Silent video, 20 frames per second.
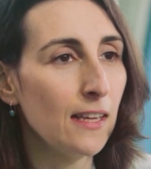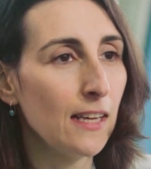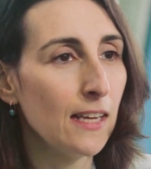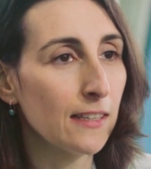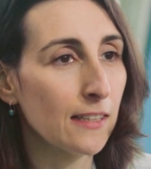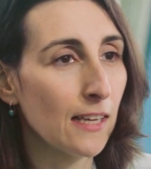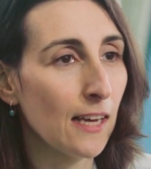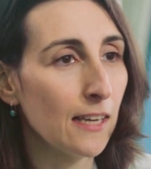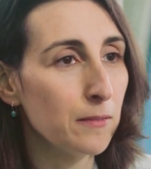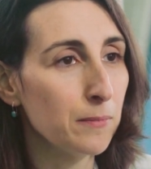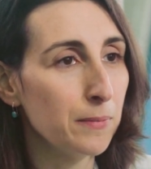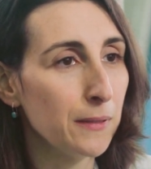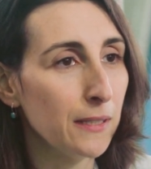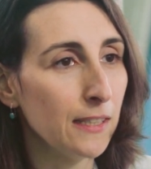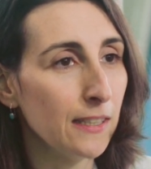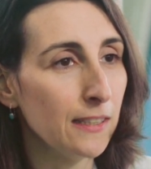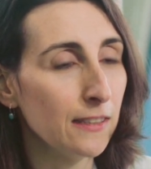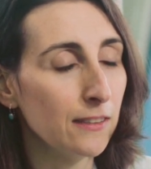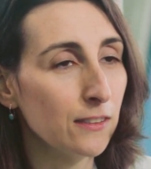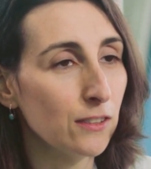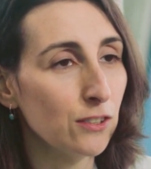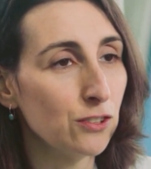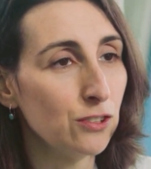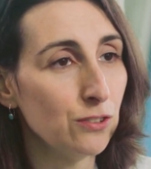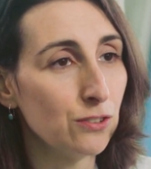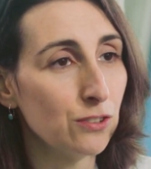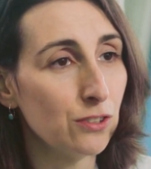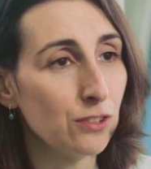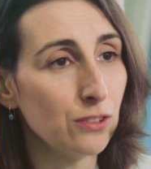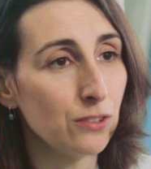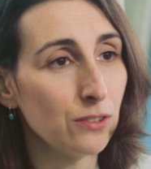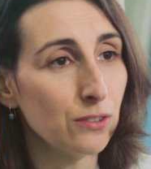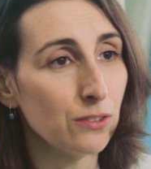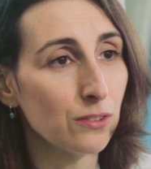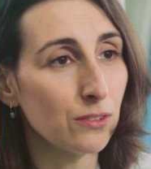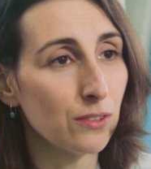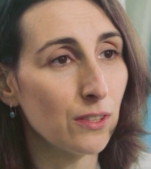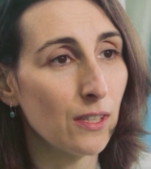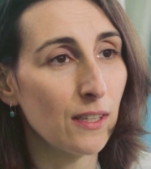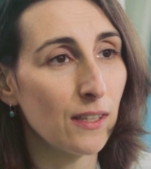It can be due
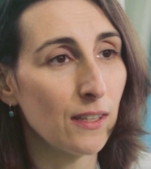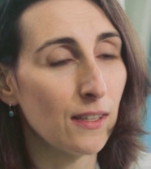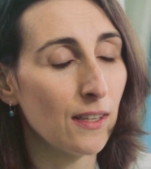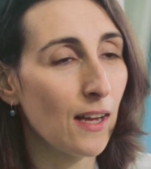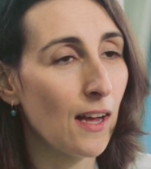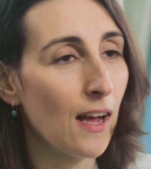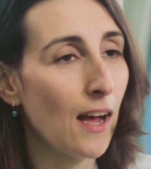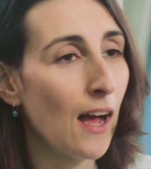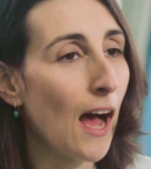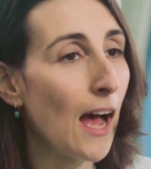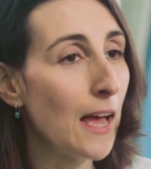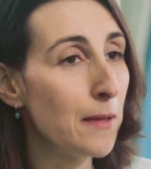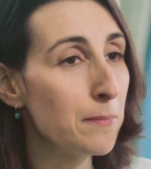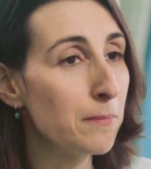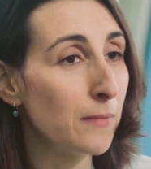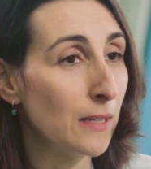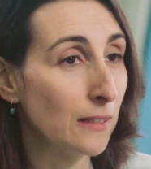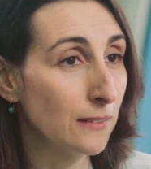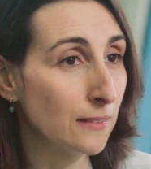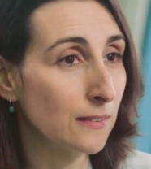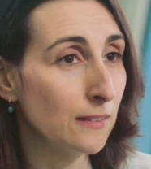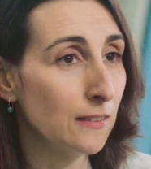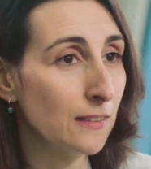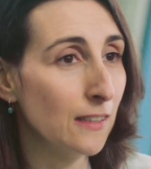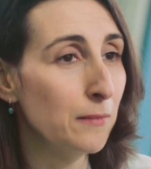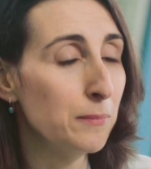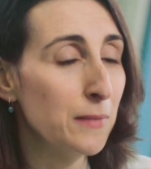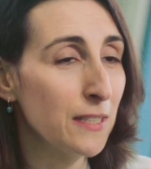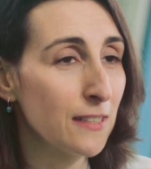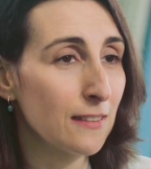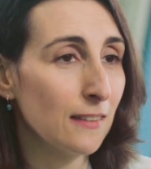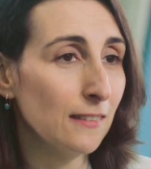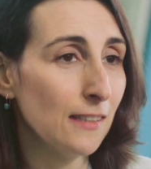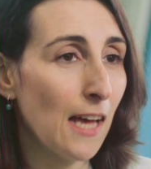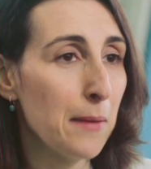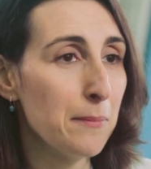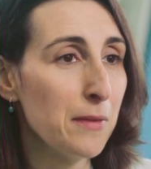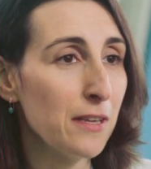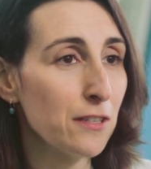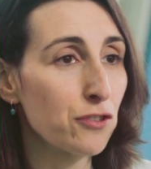to eye muscle
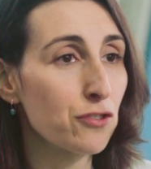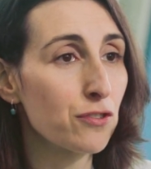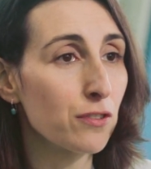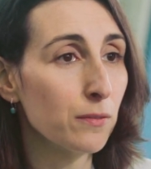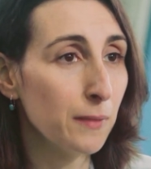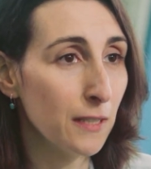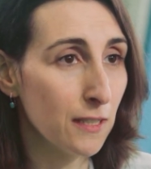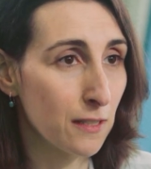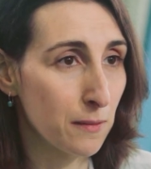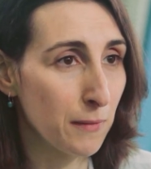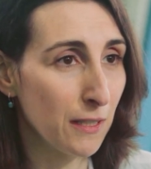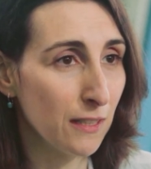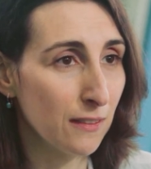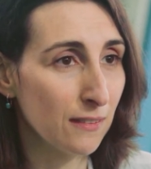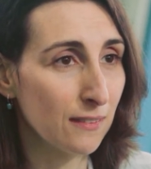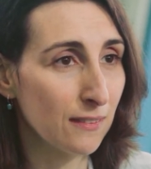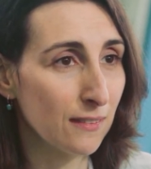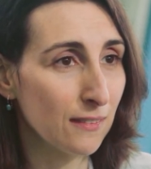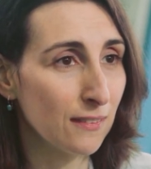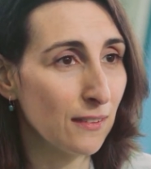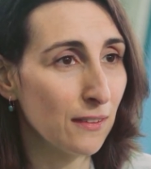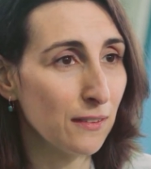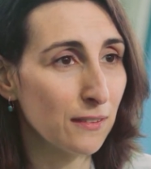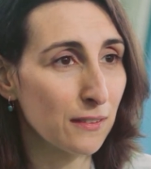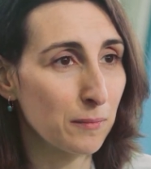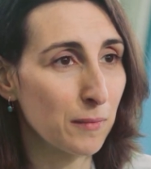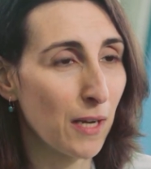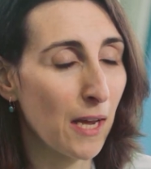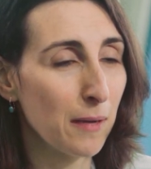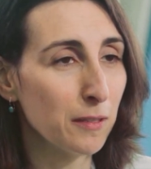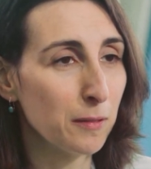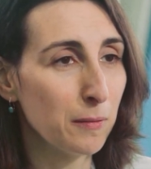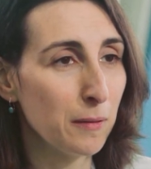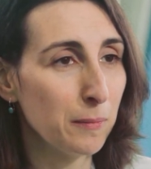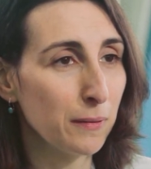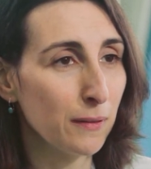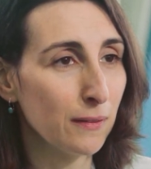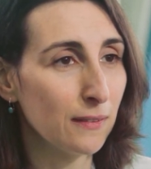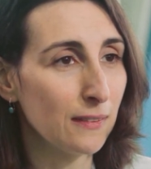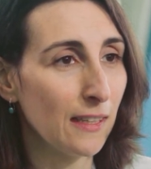misalignment, strabismus. So sometimes
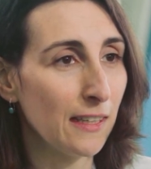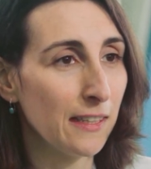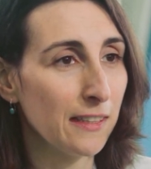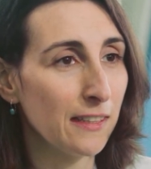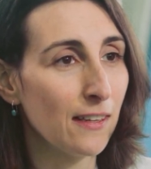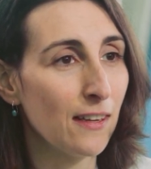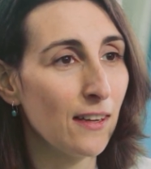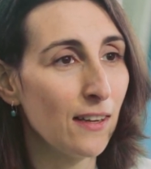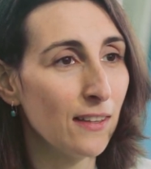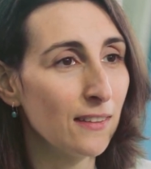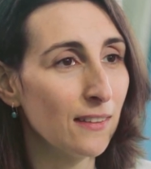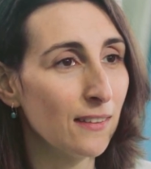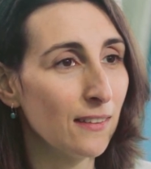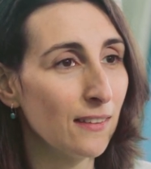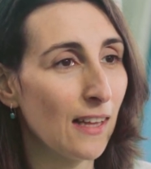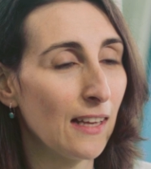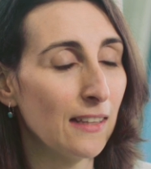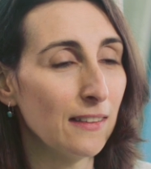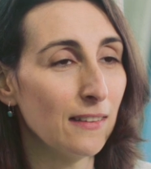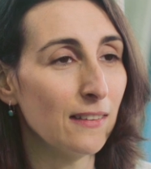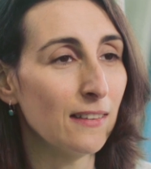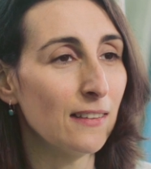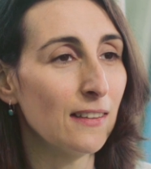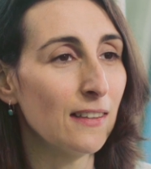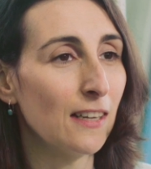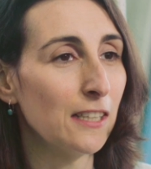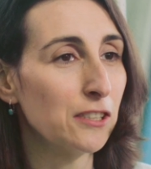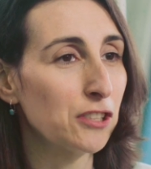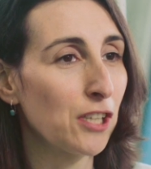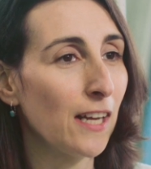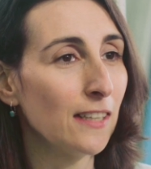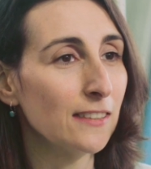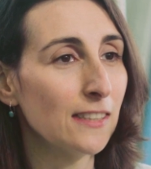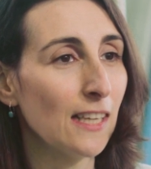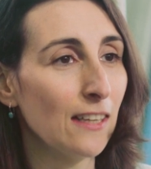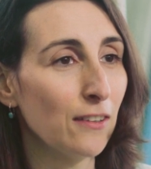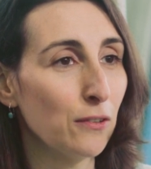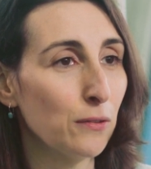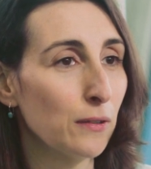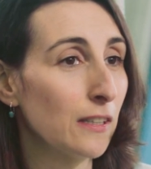people say that a child
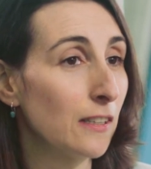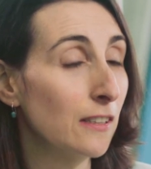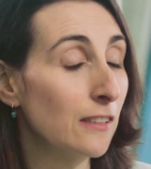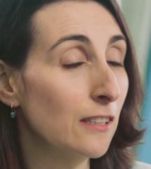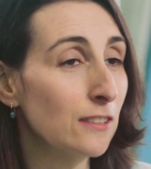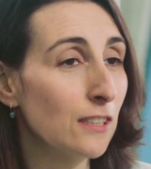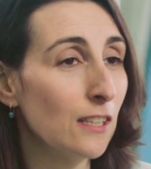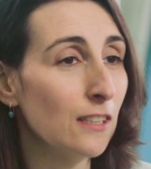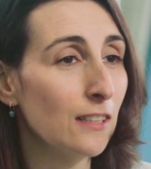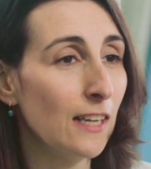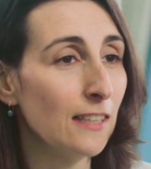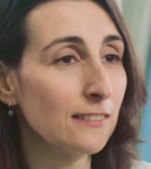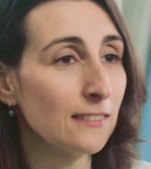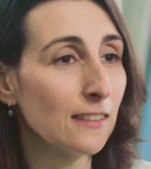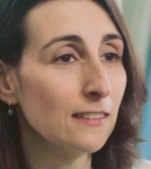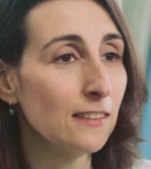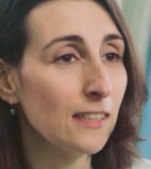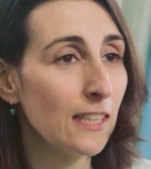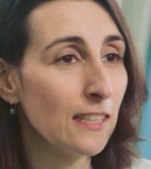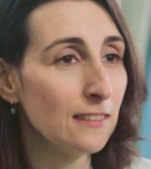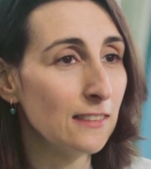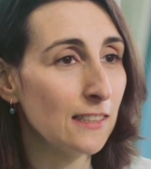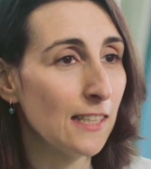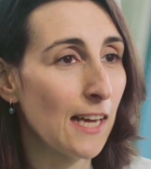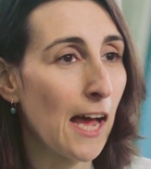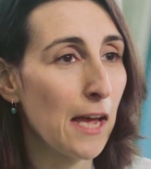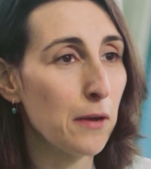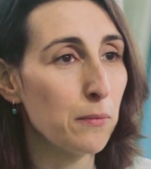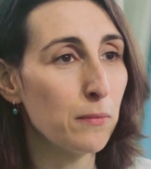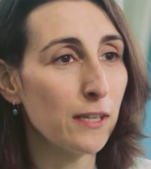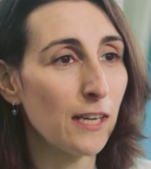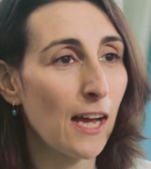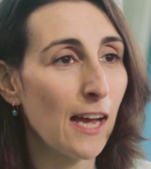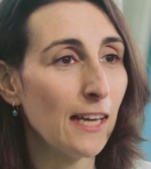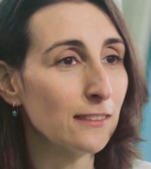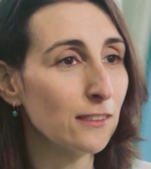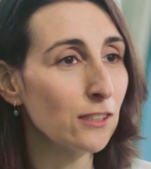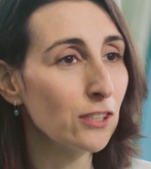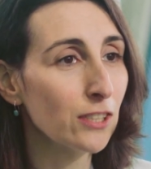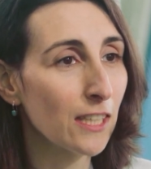or an adult has a lazy eye. One eye
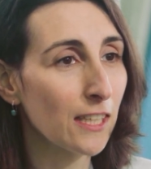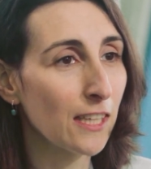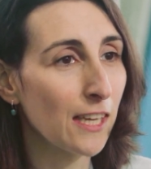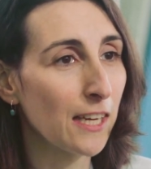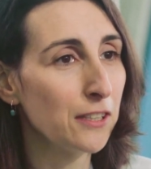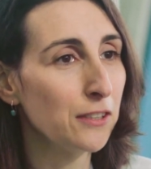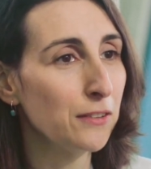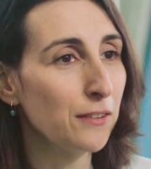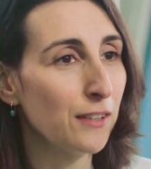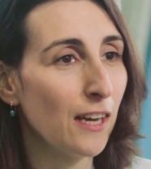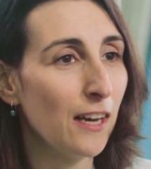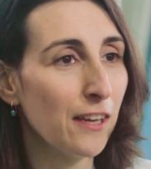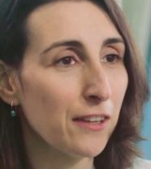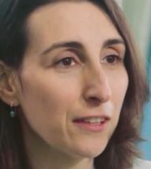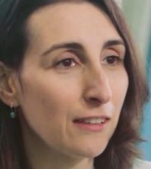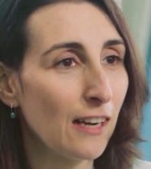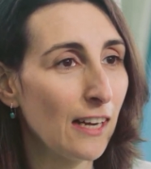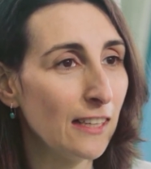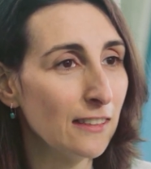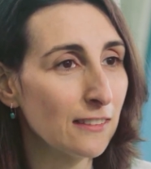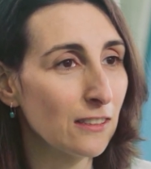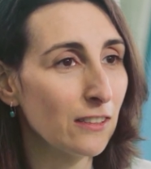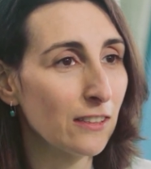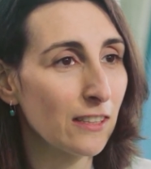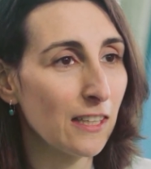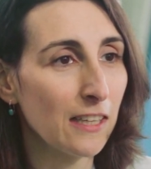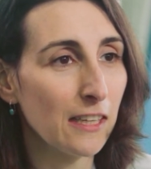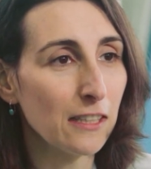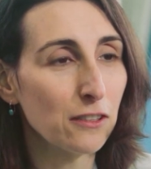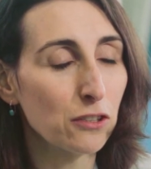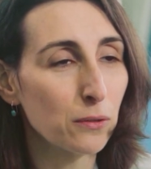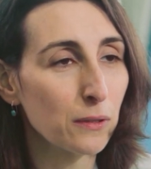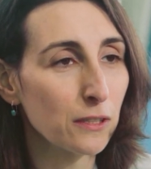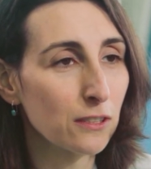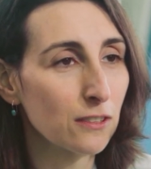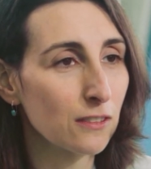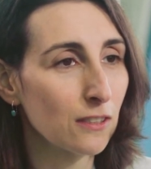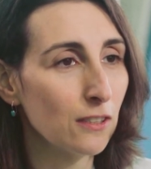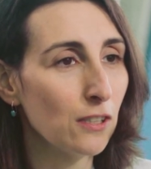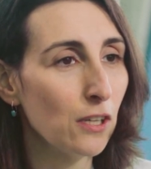is looking at you, the other eye is looking in
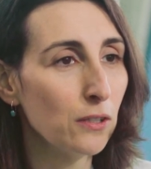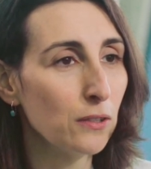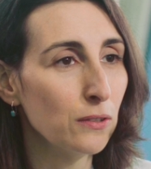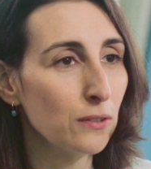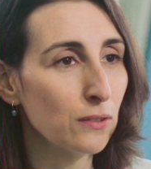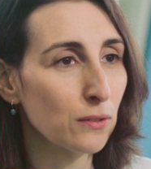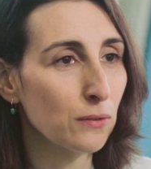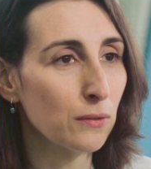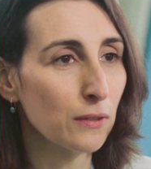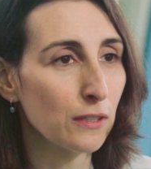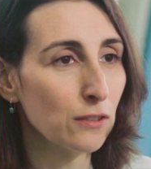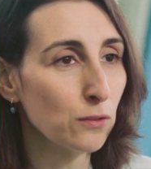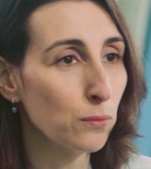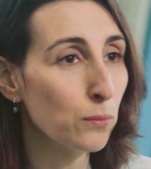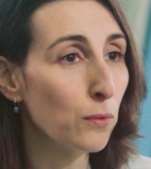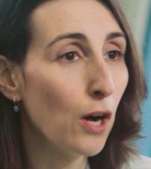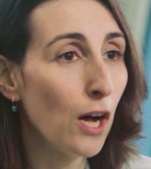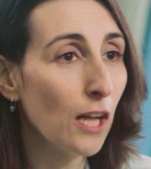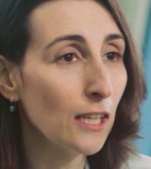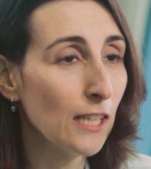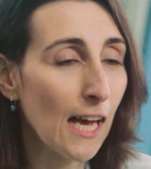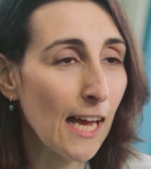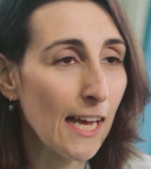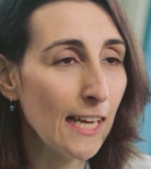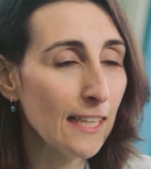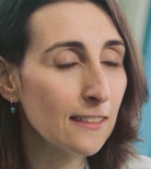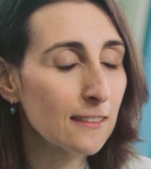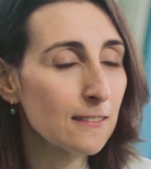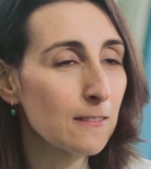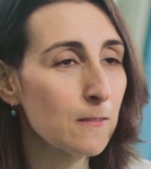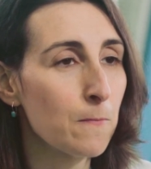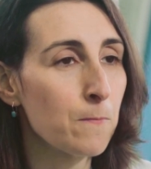towards the nose, or is wall-eyed